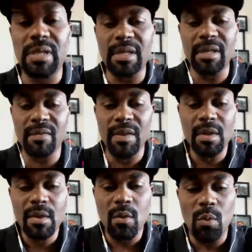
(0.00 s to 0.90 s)
we leave.
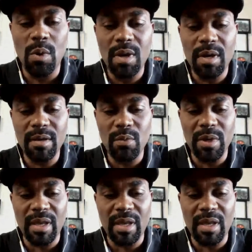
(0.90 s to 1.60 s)
One,